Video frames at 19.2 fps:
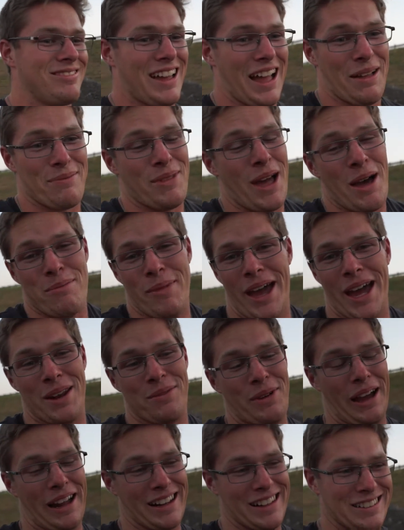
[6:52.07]
I'm not mad
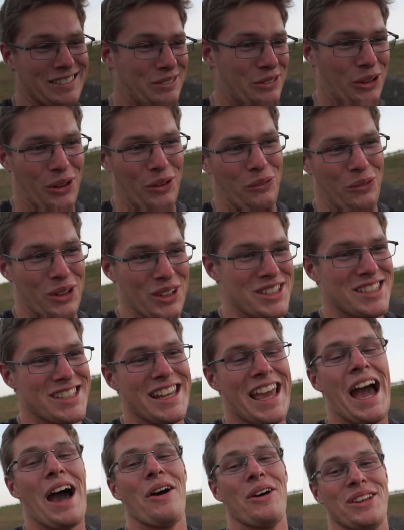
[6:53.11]
about it. We'll
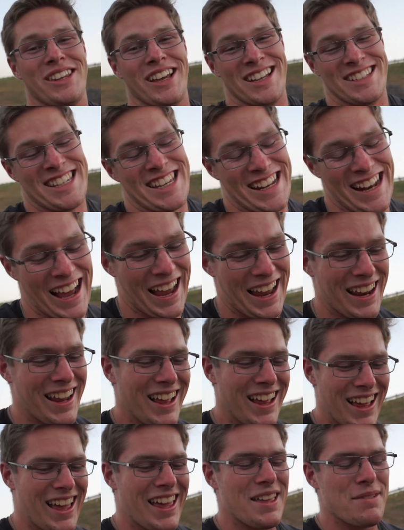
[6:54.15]
see how it does tonight.
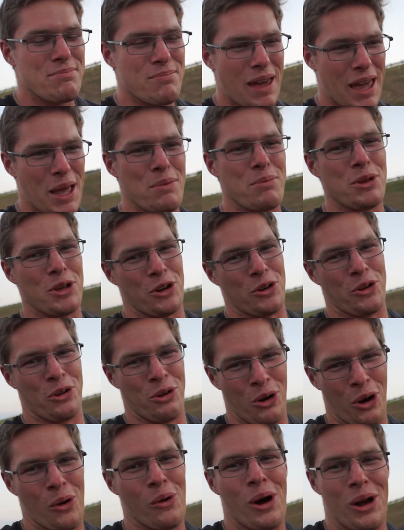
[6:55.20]
Maybe it'll
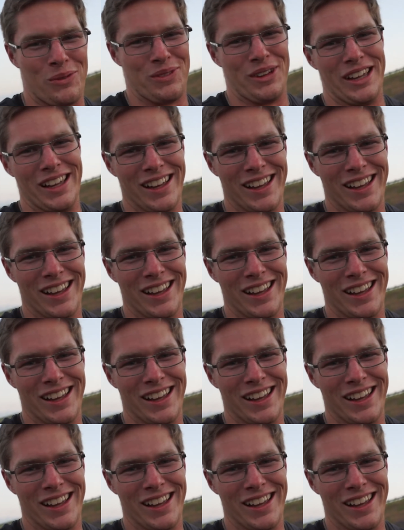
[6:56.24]
grow on me.